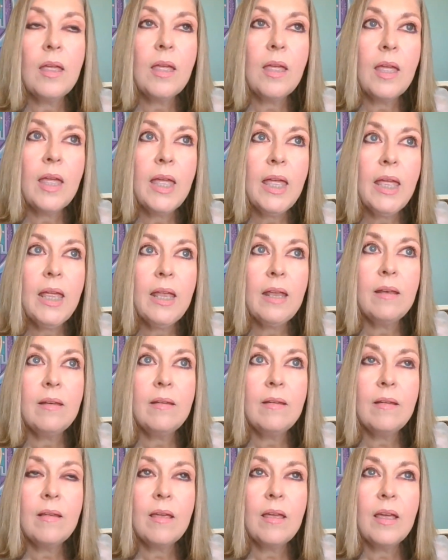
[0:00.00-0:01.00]

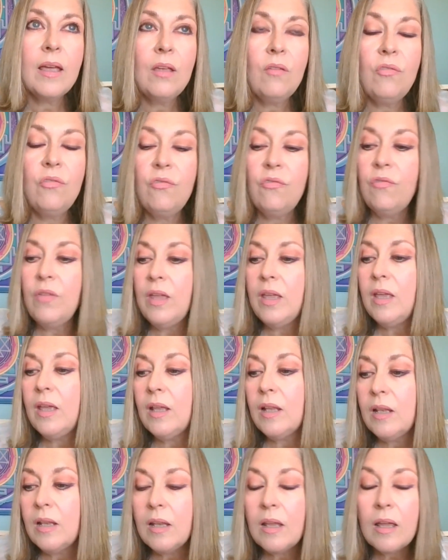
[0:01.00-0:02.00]
and I
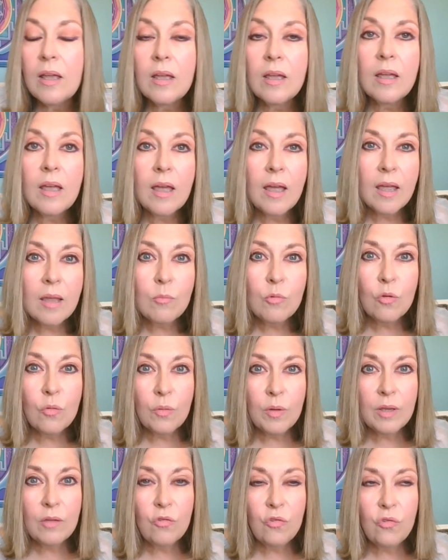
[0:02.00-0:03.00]
feel I'm
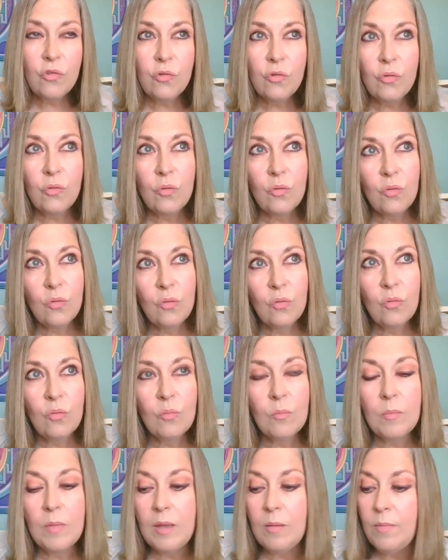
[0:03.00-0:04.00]
going to
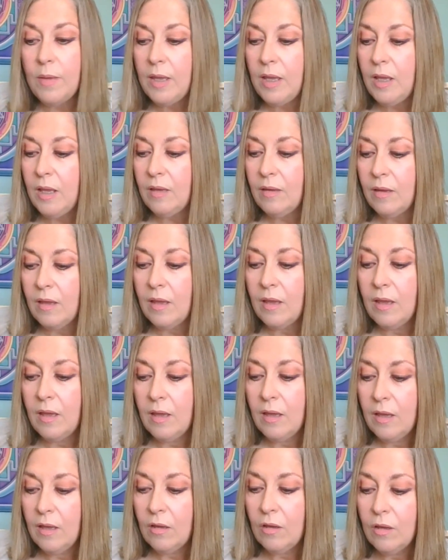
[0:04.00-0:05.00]
maybe
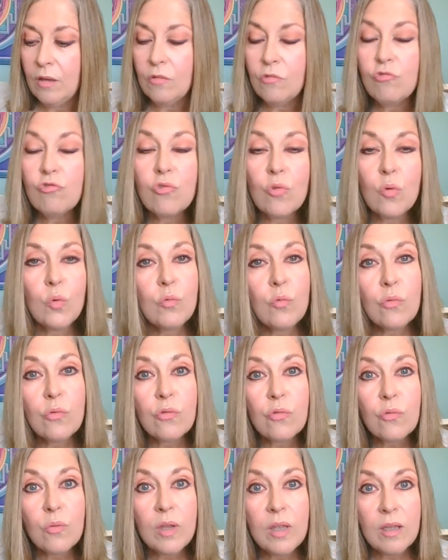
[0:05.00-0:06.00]
draw
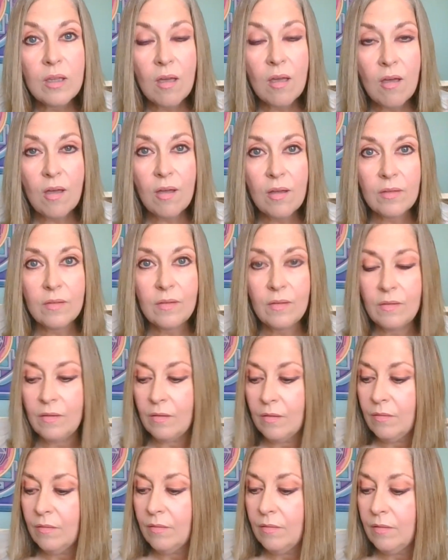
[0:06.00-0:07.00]
3 cards,
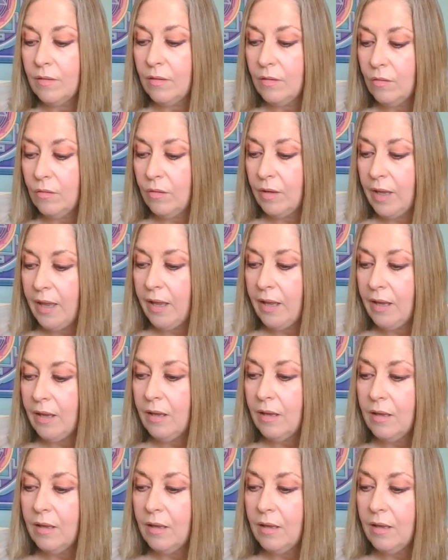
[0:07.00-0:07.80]
okay,